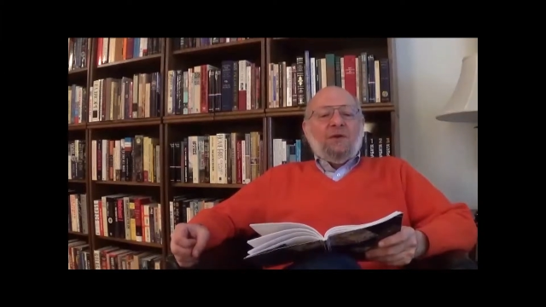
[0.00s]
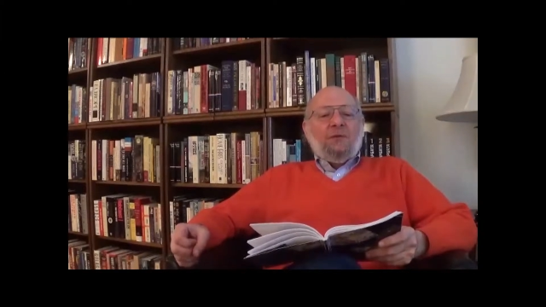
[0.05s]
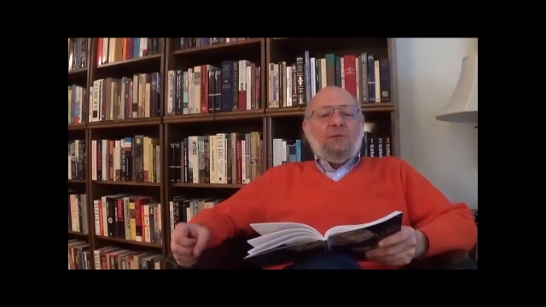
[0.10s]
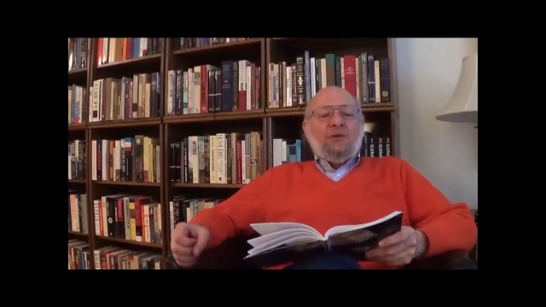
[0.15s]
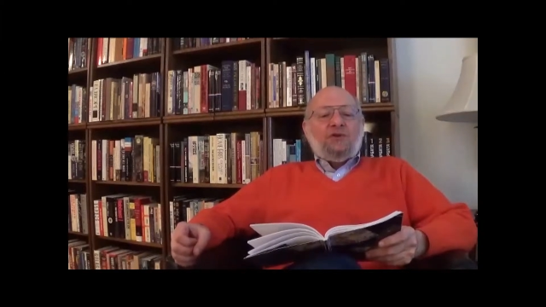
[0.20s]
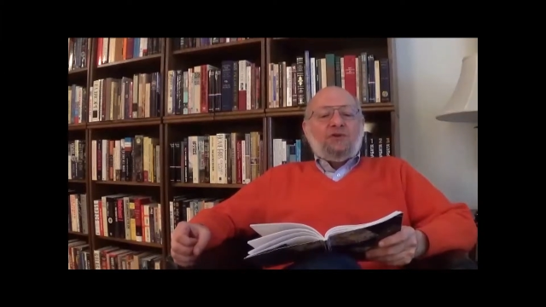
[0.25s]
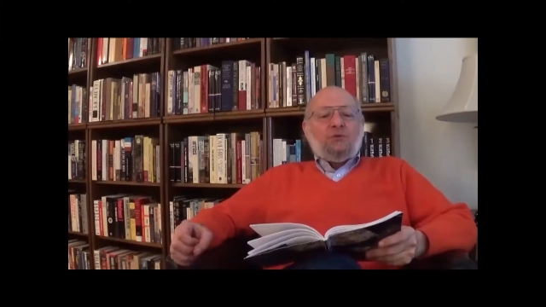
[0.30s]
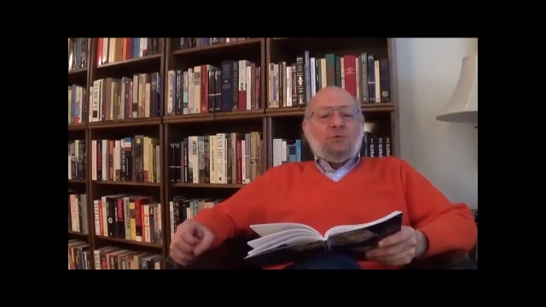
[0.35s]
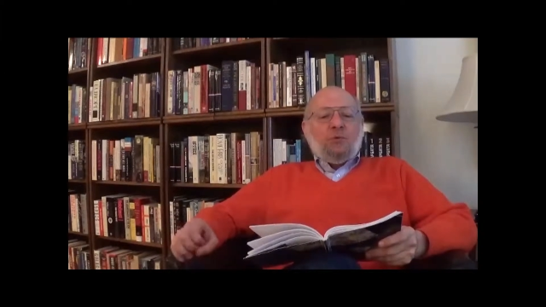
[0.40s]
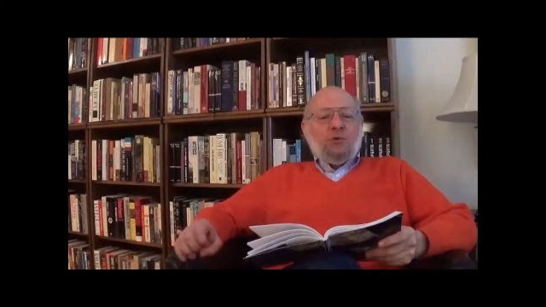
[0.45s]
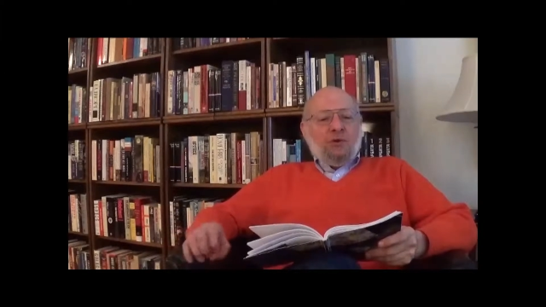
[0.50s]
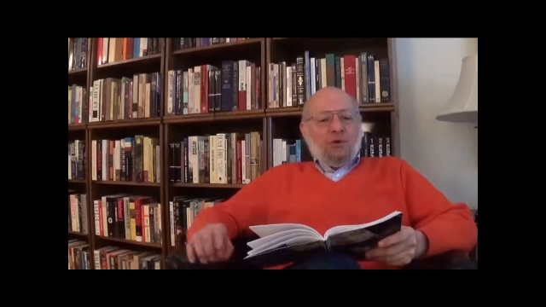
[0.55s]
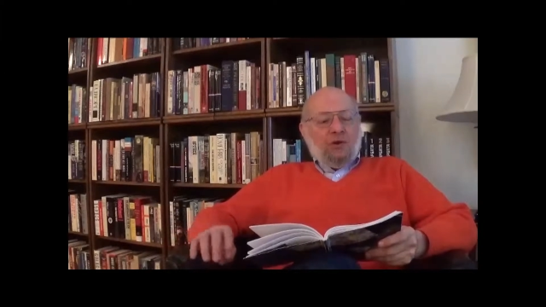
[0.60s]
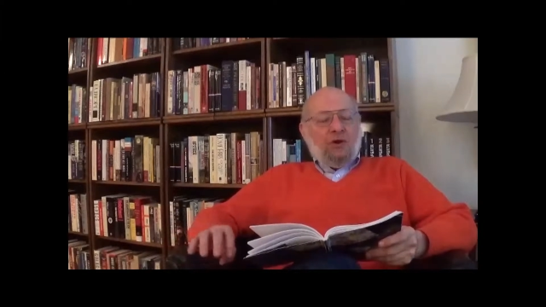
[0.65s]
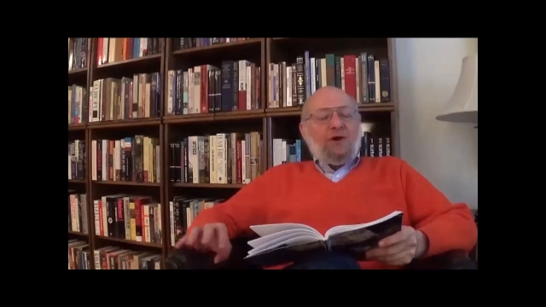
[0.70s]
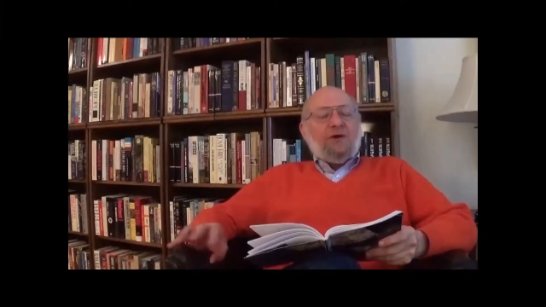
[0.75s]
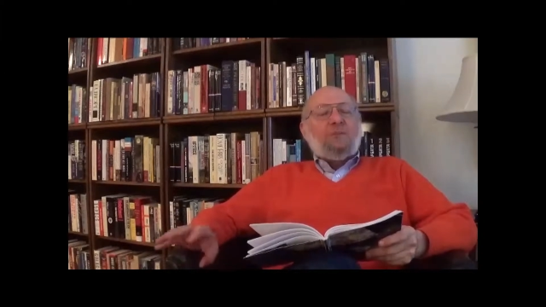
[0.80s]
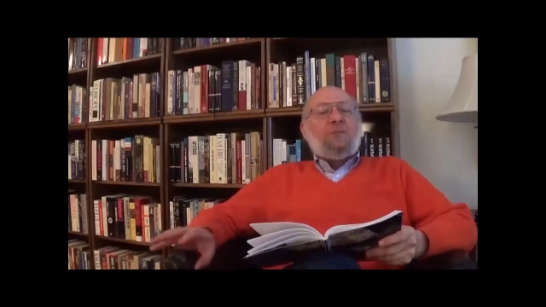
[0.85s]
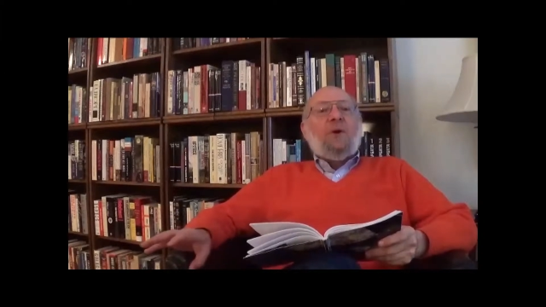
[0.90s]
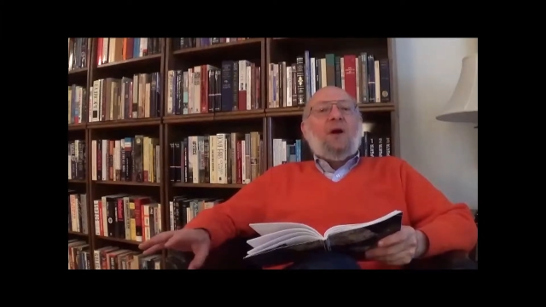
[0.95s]
which were
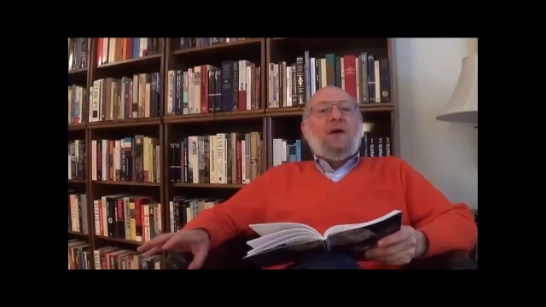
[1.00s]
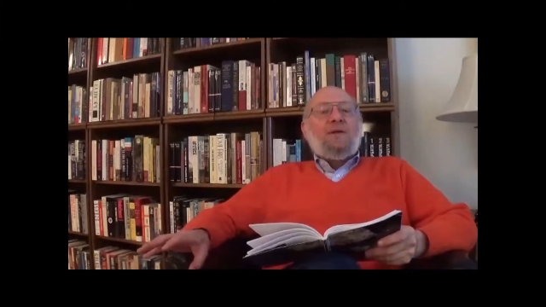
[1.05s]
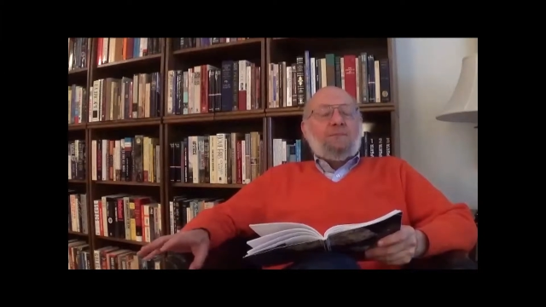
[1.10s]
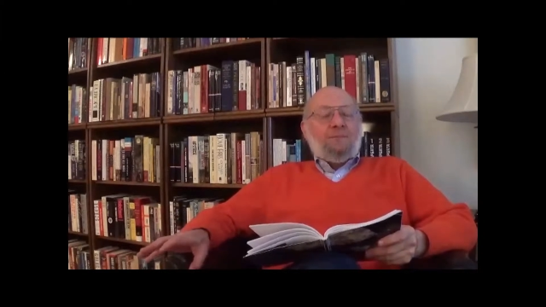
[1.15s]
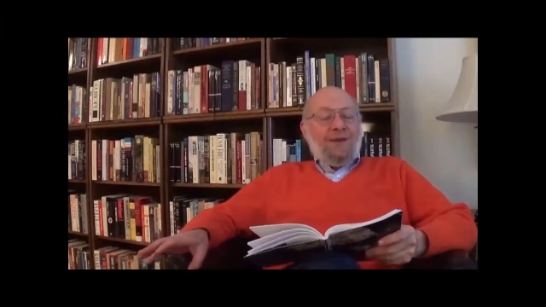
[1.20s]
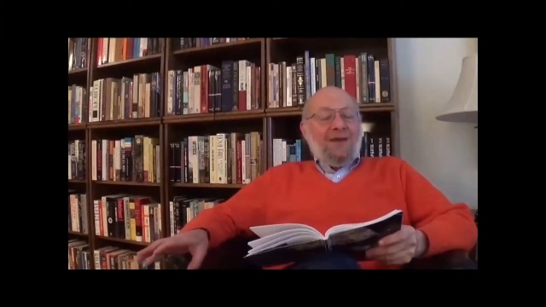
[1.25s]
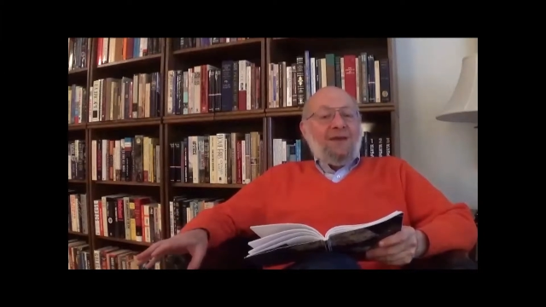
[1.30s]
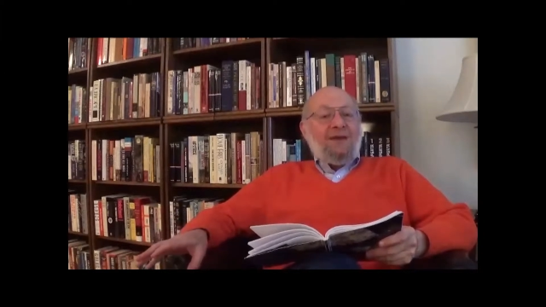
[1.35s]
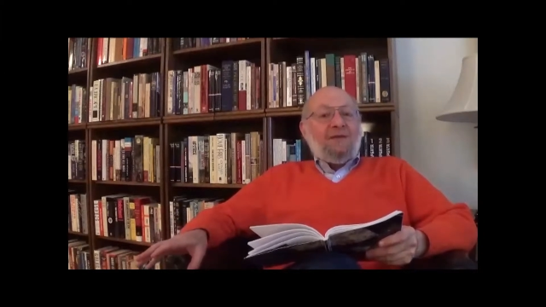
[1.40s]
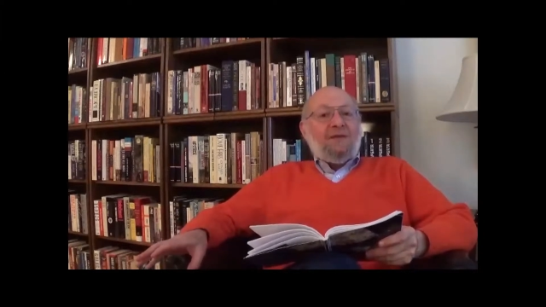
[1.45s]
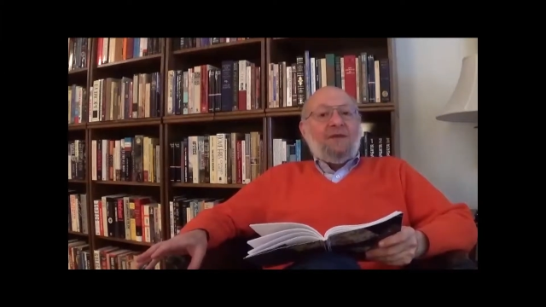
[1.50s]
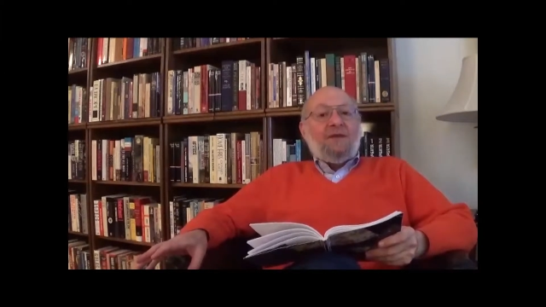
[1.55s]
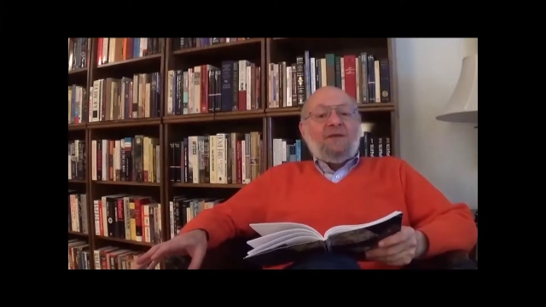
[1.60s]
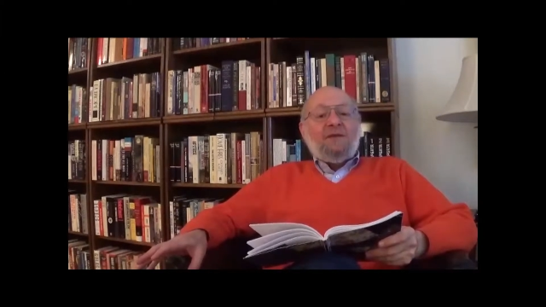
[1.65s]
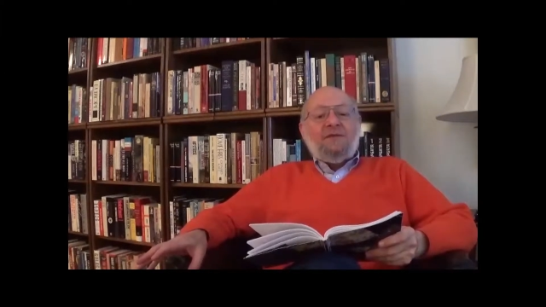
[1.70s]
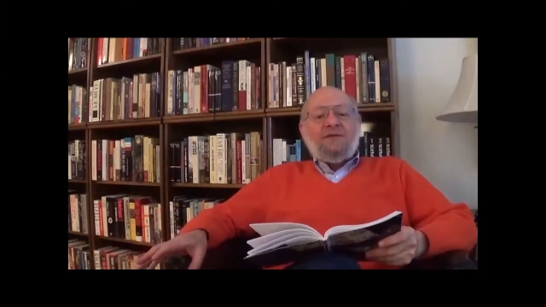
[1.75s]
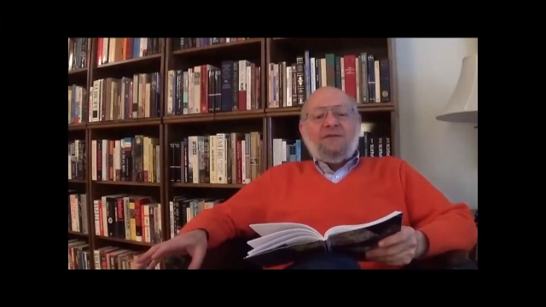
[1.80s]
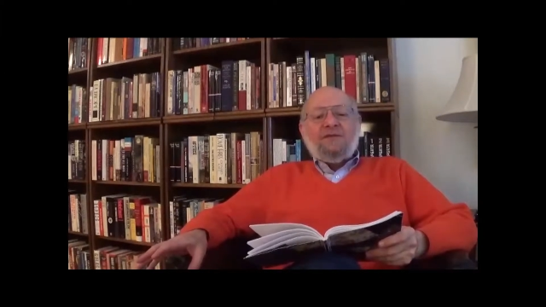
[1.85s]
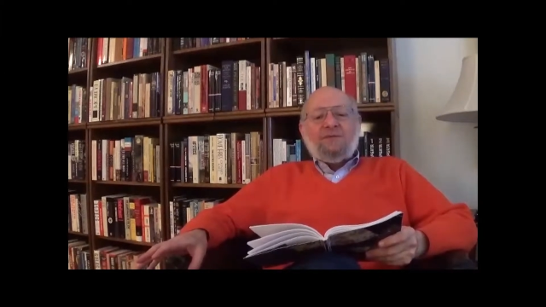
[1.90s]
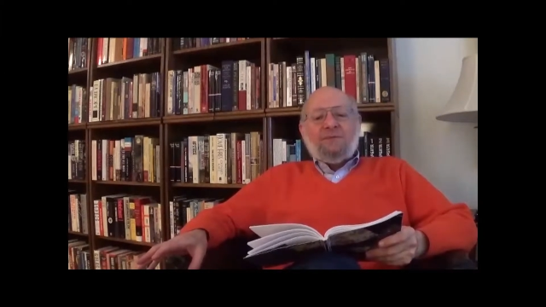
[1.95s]
Audubon
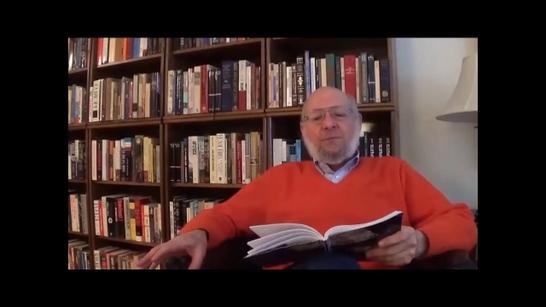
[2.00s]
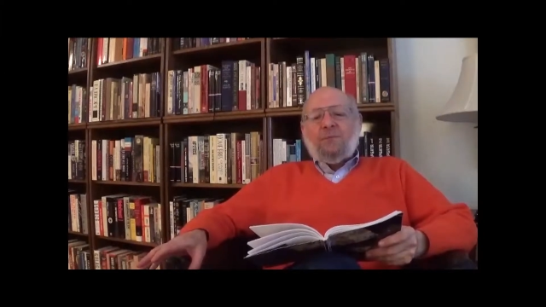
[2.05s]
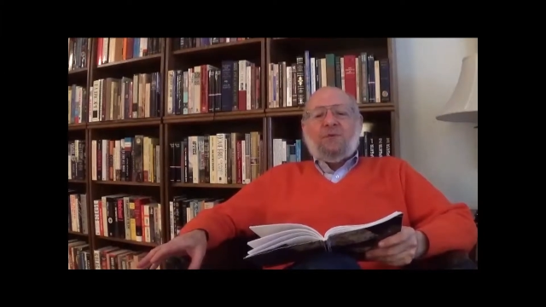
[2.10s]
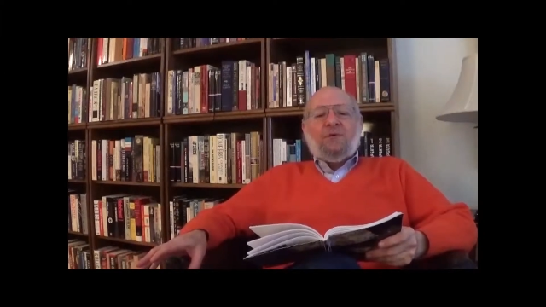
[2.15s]
paintings of